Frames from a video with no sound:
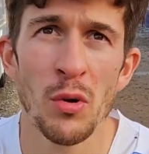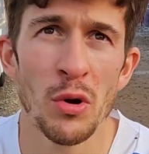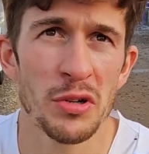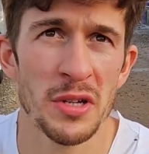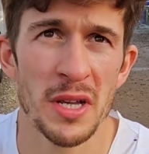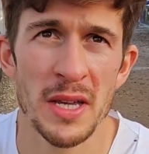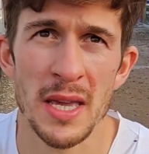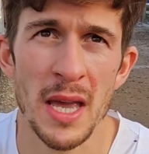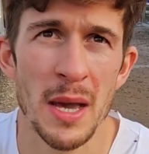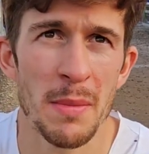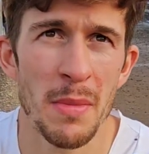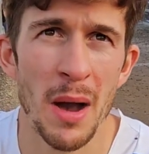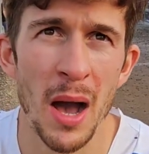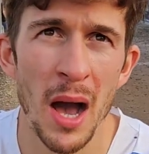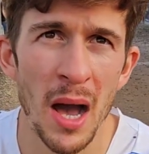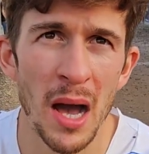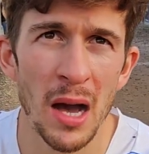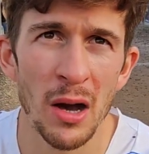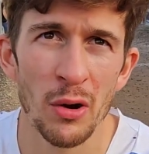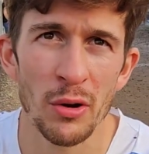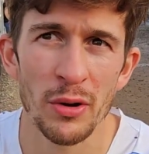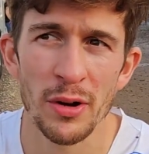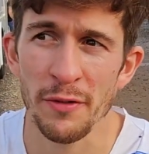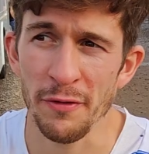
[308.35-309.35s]
on a
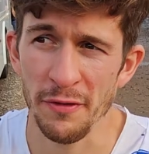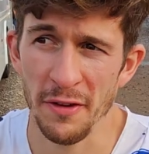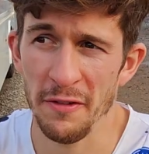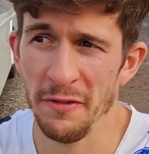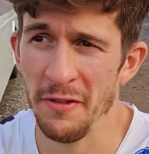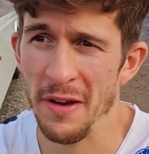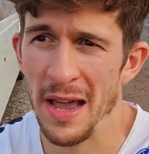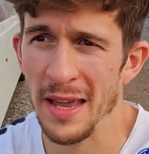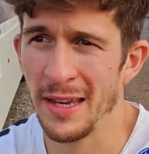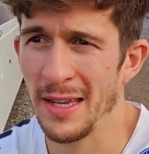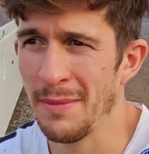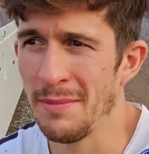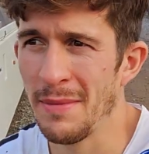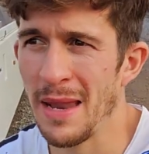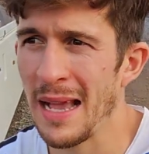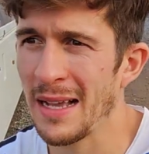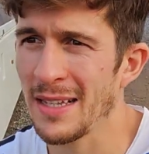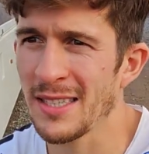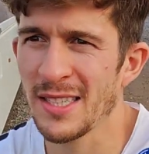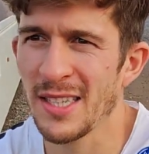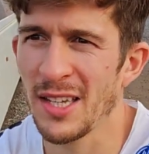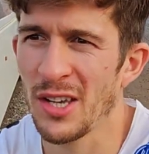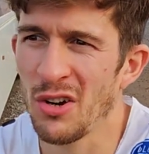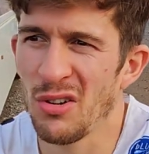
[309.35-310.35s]
Yamaha or if I find him
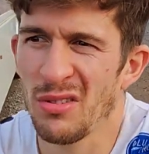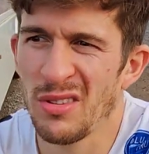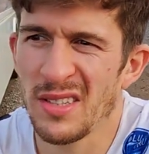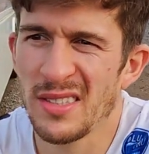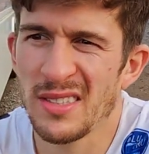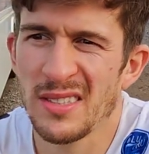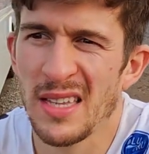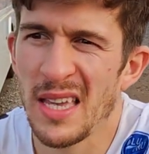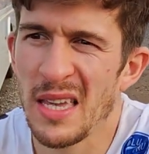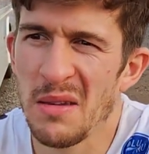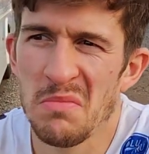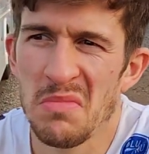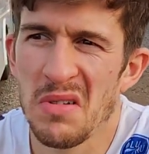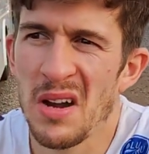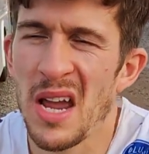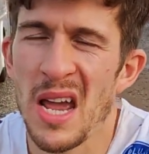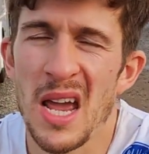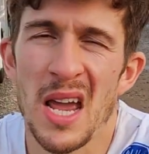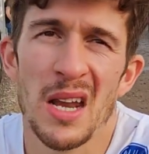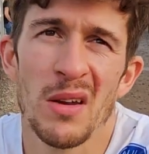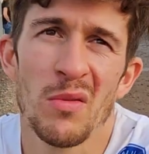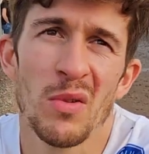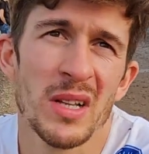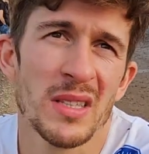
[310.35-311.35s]
next year on the same
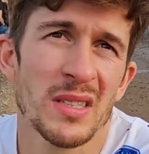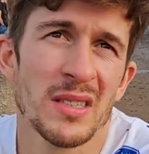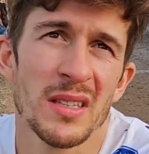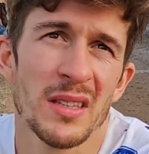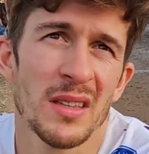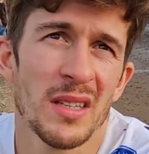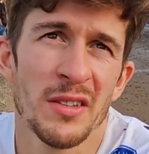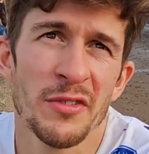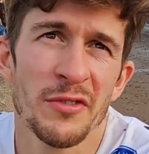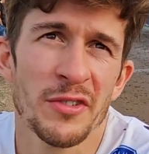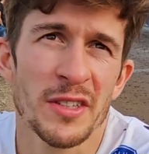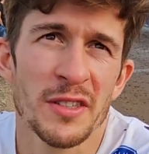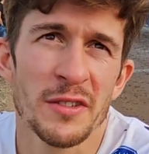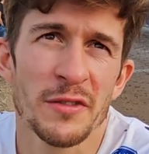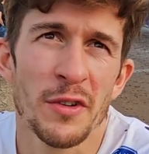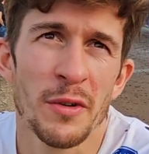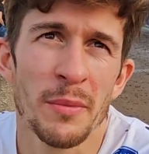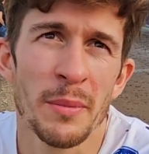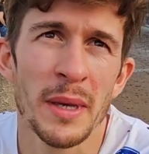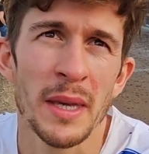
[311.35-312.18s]
brand, what's the difference for me?